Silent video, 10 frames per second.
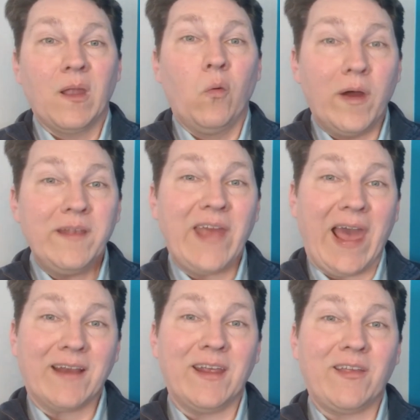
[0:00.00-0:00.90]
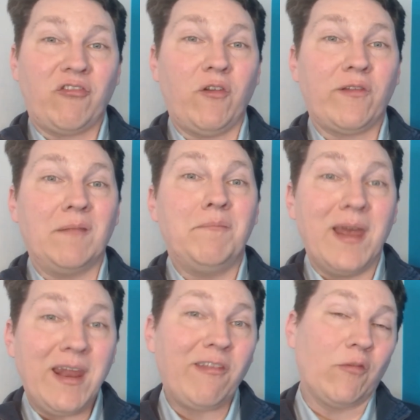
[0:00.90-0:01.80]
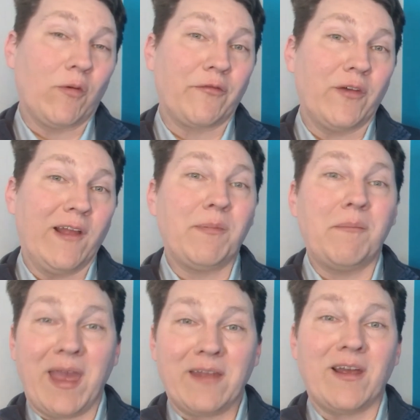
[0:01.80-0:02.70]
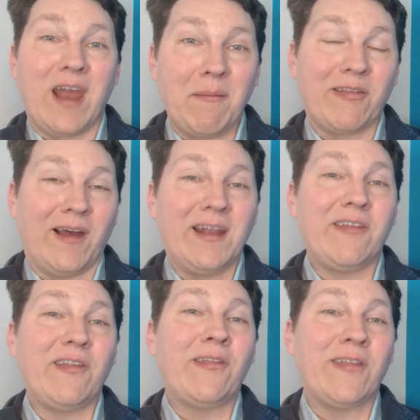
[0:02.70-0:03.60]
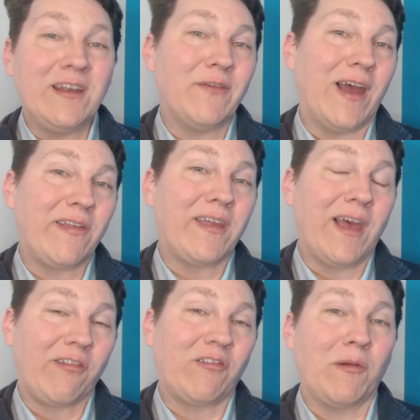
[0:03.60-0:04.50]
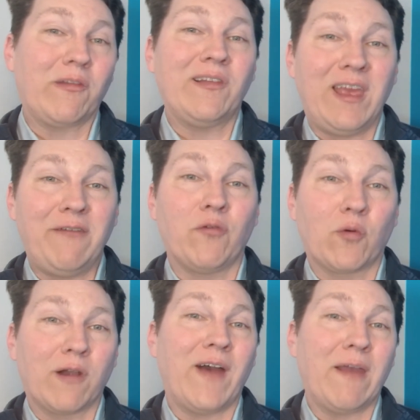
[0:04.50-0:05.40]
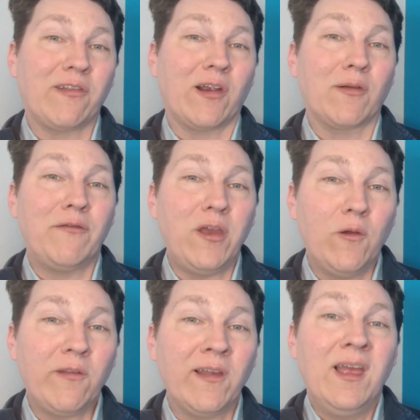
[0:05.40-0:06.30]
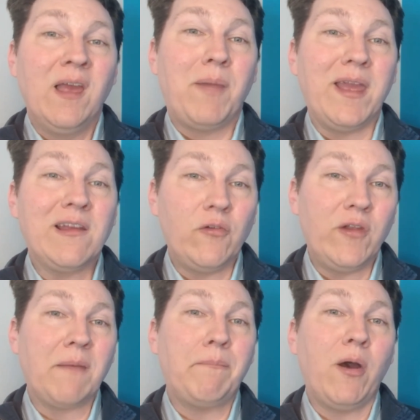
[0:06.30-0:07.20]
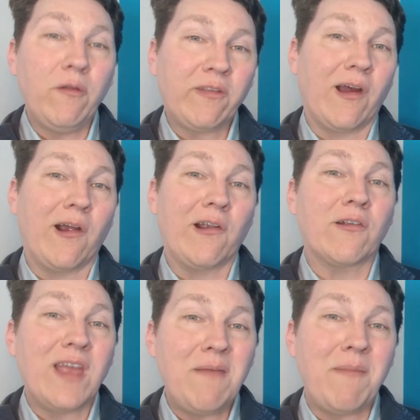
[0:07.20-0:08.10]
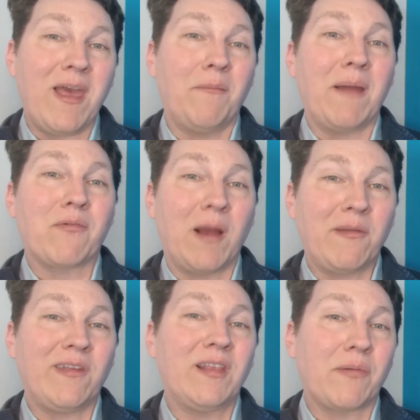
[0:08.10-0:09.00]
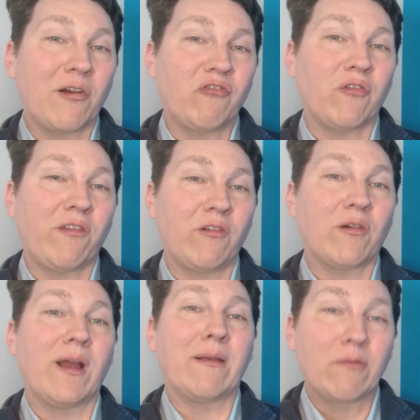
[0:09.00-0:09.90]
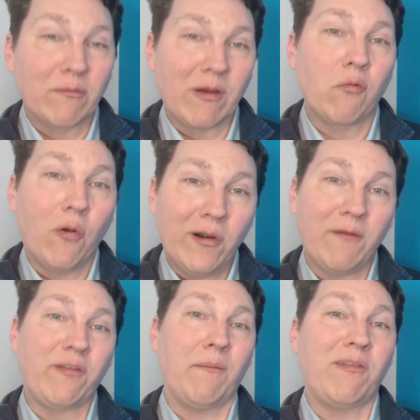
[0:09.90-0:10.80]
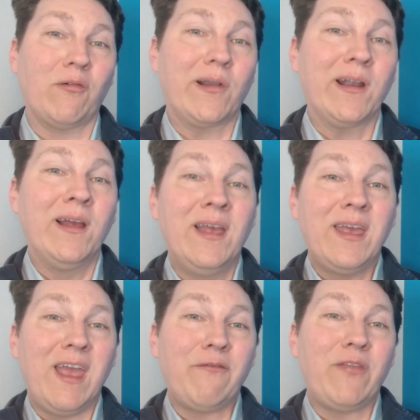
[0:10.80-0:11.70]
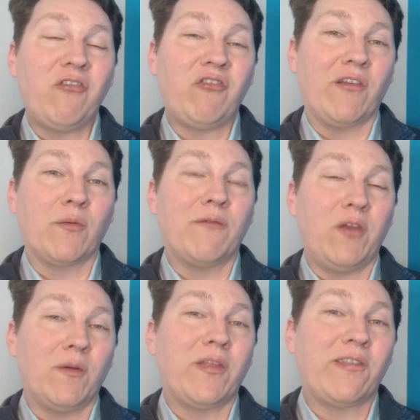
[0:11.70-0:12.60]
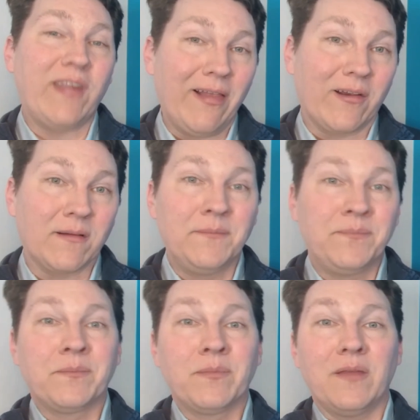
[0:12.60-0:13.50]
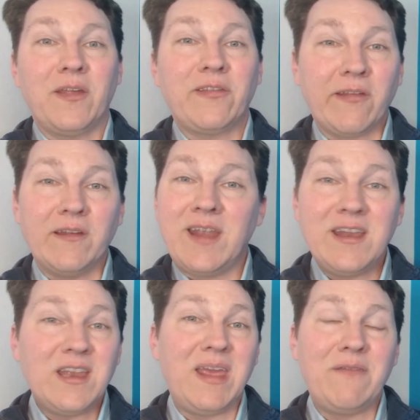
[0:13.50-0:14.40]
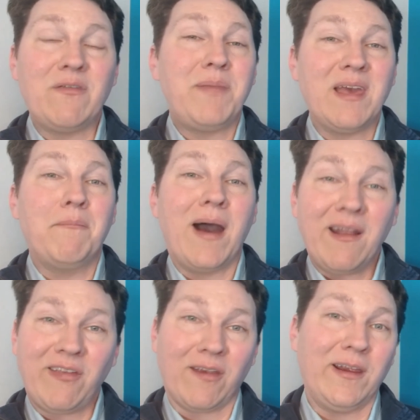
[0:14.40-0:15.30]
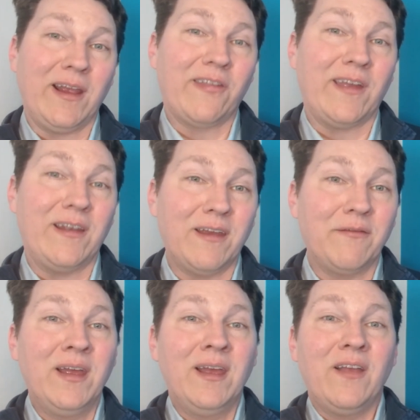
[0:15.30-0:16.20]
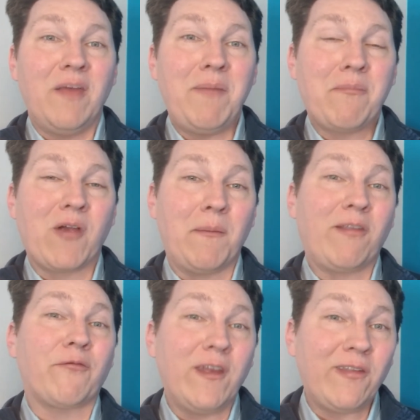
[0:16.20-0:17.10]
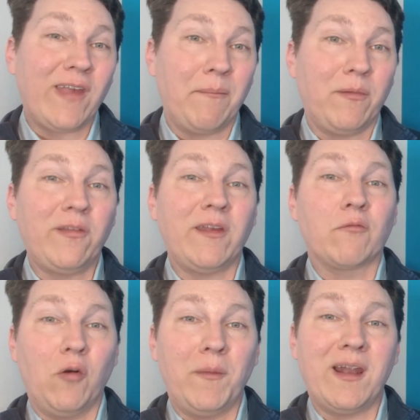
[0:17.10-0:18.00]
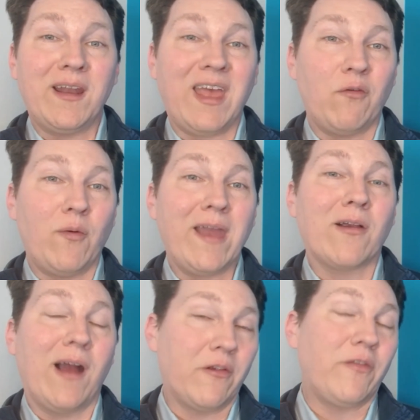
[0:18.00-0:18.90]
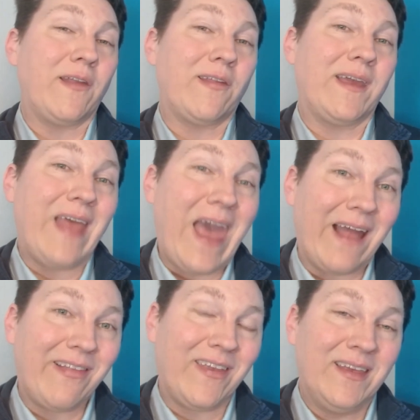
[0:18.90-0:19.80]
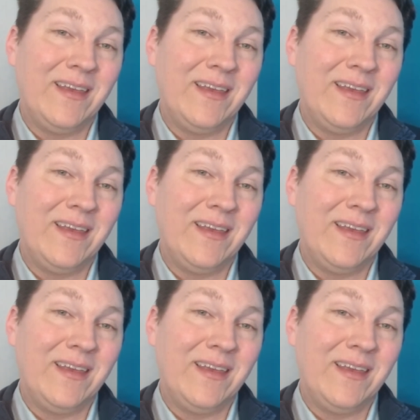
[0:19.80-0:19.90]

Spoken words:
One tactic that's used on many storefronts but banned on Amazon is incentivizing customers to leave 4 or 5-star reviews by including a postcard or email by promising the purchaser a reward of some sort if they share the review with the seller. This doesn't need to even be a monetary incentive. They may promise free samples, enrollment in a giveaway, or other things like that.